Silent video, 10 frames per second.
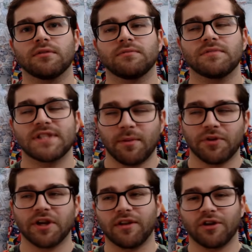
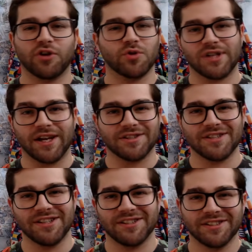Something along those lines.
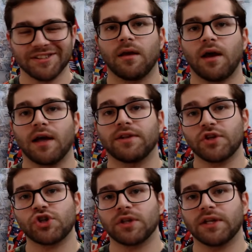
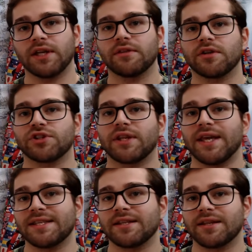Additionally, there's the
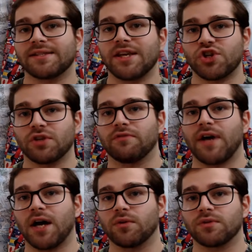nasalization of
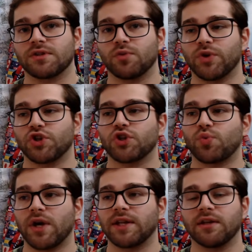vowels, which is
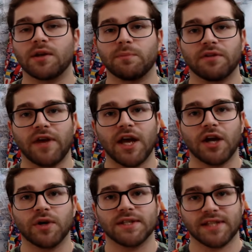when a little bit of
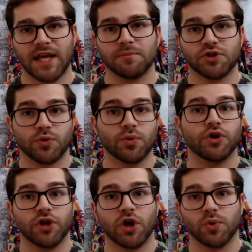air escapes through your
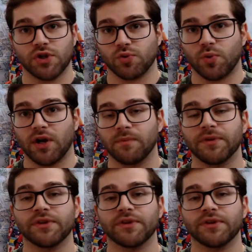nose as well.